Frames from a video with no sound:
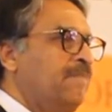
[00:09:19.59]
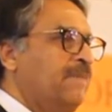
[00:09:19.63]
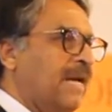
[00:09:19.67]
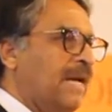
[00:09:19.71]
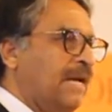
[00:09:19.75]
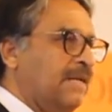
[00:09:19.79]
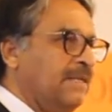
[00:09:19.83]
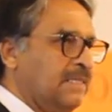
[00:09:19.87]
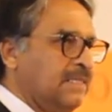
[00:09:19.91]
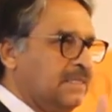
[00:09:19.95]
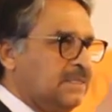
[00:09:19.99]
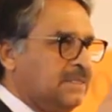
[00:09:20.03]

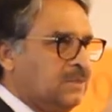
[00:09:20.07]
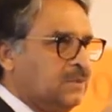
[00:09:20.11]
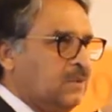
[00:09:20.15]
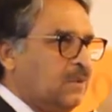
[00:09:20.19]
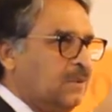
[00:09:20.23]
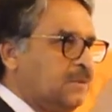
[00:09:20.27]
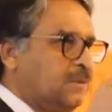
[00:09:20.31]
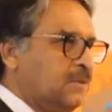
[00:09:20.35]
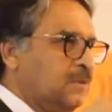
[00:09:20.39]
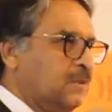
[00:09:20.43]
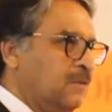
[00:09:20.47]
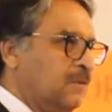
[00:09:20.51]
And this
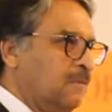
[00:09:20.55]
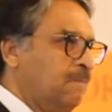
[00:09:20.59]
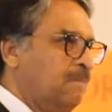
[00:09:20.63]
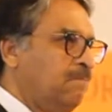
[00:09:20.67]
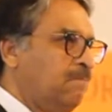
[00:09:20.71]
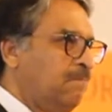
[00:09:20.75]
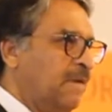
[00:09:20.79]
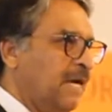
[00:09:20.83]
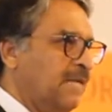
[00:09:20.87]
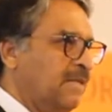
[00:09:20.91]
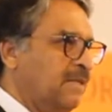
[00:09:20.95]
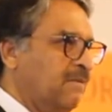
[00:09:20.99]
also,
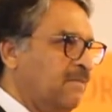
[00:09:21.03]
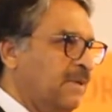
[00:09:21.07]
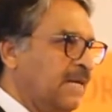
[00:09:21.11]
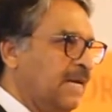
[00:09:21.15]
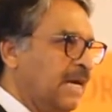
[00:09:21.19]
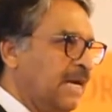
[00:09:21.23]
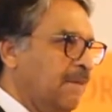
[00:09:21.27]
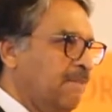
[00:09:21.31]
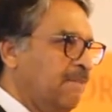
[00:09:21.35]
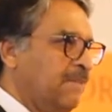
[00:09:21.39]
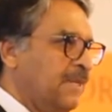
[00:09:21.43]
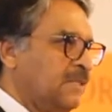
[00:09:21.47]
by the way,
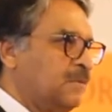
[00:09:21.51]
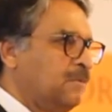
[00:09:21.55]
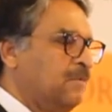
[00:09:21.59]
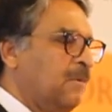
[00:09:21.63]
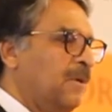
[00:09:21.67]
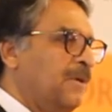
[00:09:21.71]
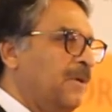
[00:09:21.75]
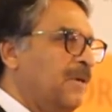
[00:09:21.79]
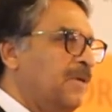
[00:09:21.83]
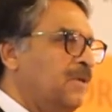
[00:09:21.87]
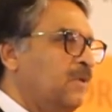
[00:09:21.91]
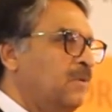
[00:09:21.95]
I am
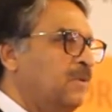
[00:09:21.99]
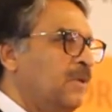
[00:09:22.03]
responding